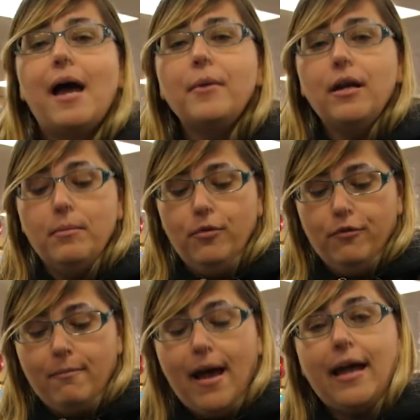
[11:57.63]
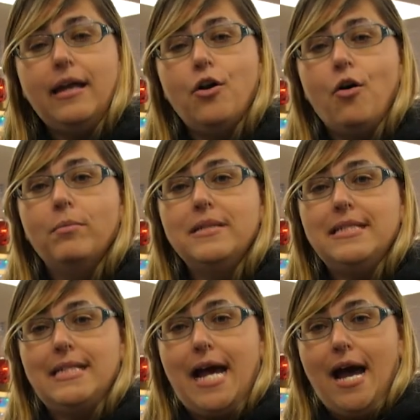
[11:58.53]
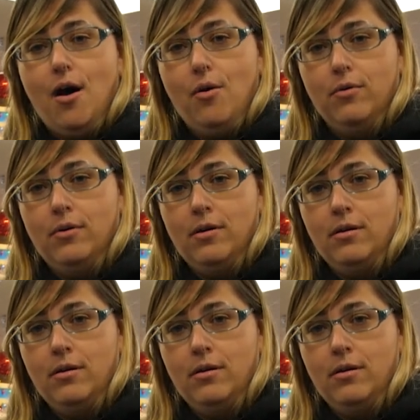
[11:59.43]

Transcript: I'm going to move my gnome down